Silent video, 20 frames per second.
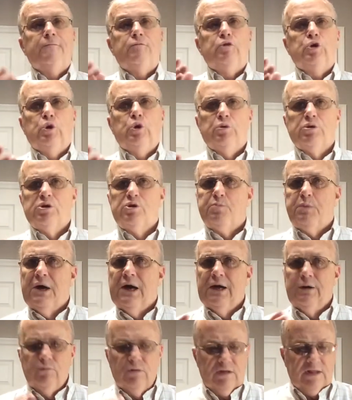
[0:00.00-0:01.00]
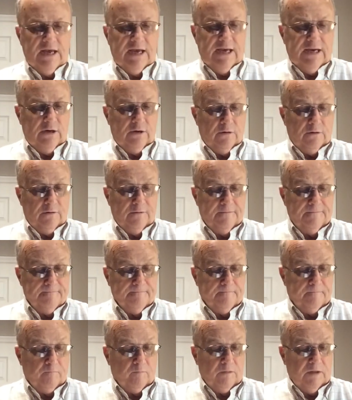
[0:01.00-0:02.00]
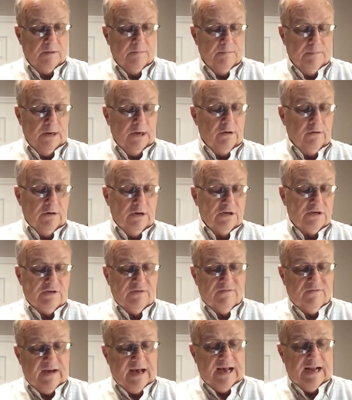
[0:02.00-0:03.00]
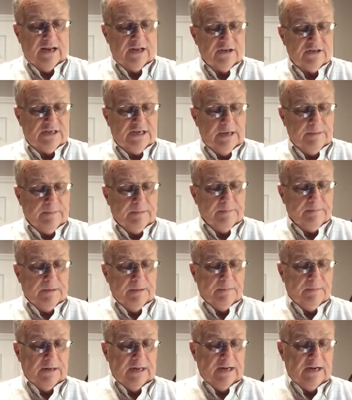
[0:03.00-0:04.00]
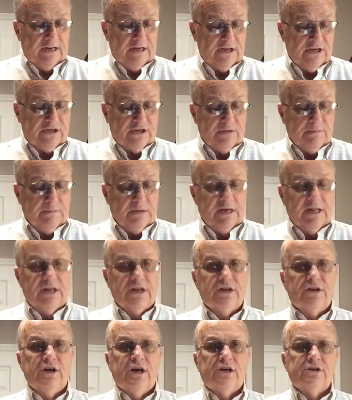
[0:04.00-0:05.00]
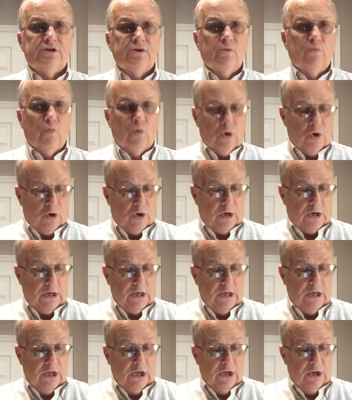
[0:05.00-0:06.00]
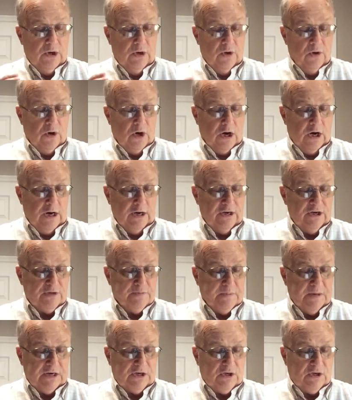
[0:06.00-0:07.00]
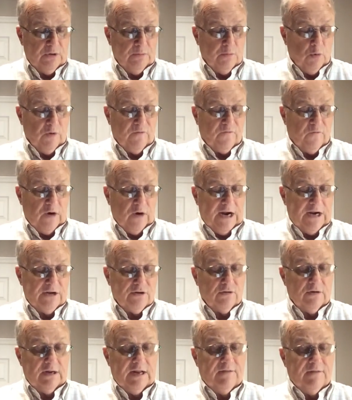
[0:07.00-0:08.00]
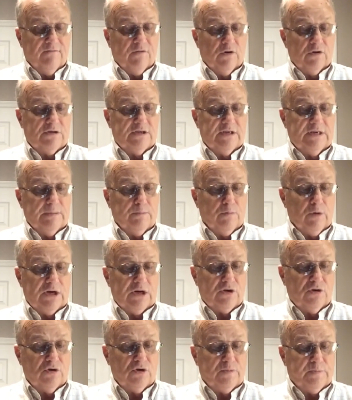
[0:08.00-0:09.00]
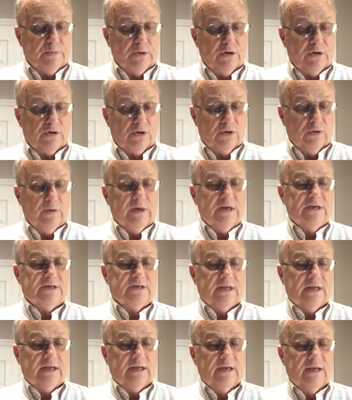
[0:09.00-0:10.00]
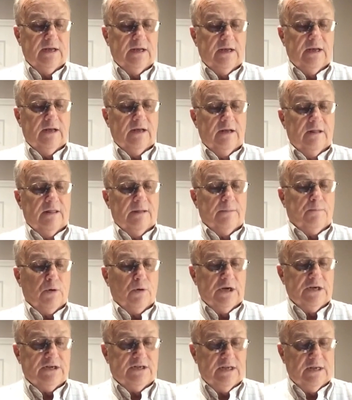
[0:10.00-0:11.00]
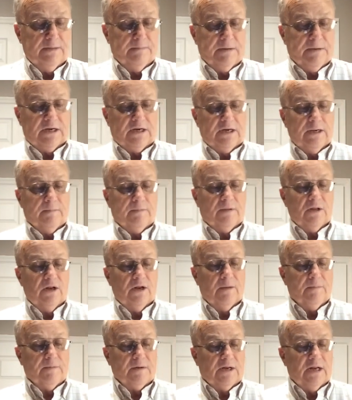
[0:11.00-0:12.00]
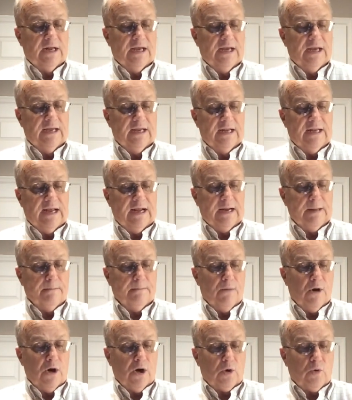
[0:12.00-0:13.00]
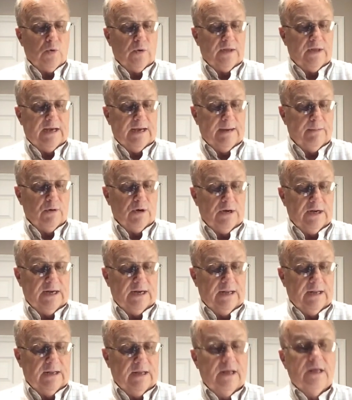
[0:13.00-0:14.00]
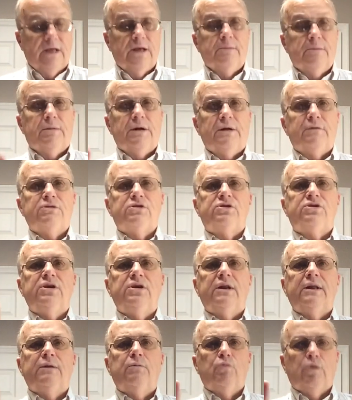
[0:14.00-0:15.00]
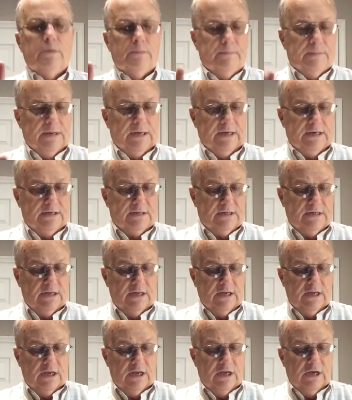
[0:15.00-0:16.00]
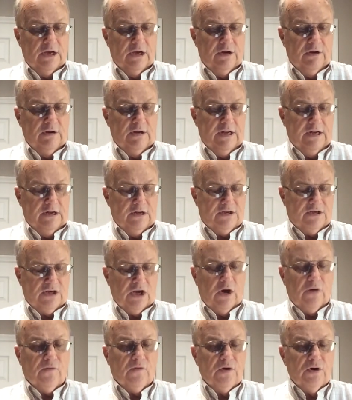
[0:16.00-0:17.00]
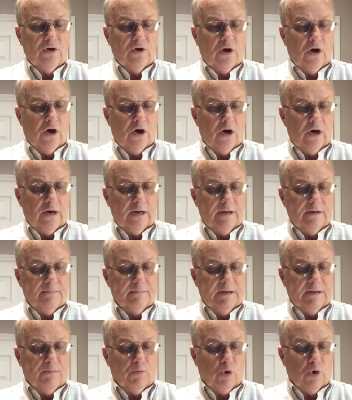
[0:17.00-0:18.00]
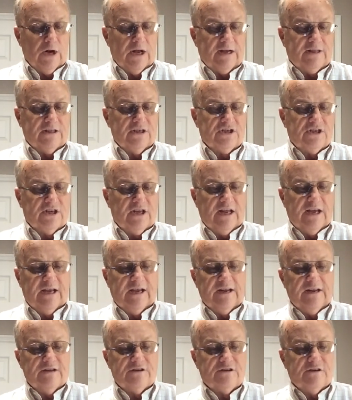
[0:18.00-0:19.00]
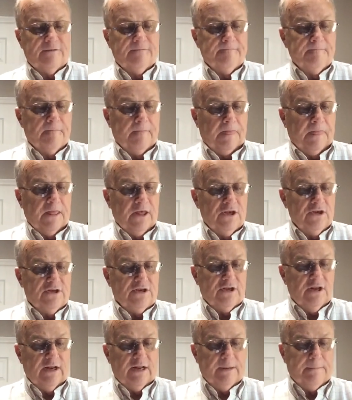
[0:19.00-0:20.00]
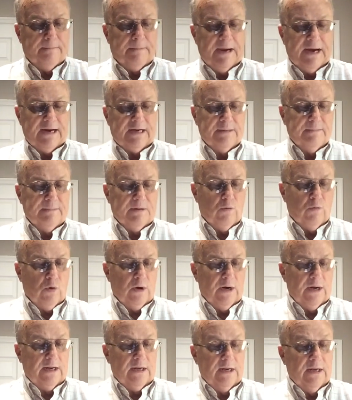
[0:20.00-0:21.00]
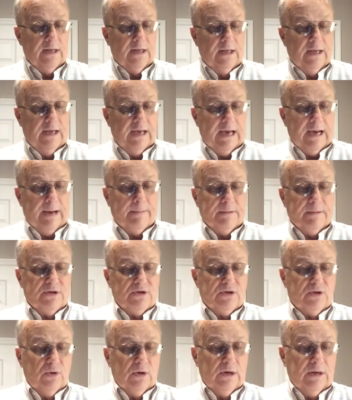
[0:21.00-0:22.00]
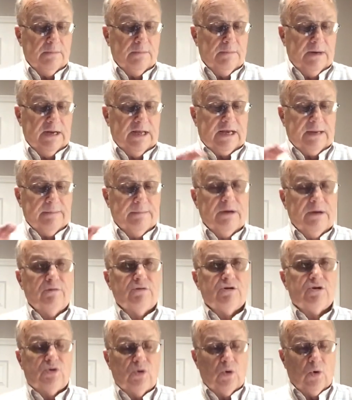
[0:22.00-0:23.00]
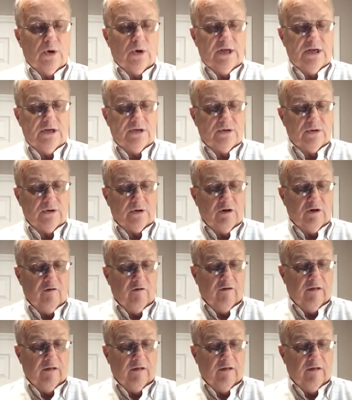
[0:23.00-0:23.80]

You respond with anger, bitterness, and violence, keeping people at a distance, but it doesn't work. Your hardness makes you more fragile. Adversity breaks your spirit easily. The priest then picked up the lump of clay. It had a mark where the hammer had hit it, but it was still in one piece. You need to soften your heart and be more like this clay. It is still impacted by what happens to it, but it can be restored easier.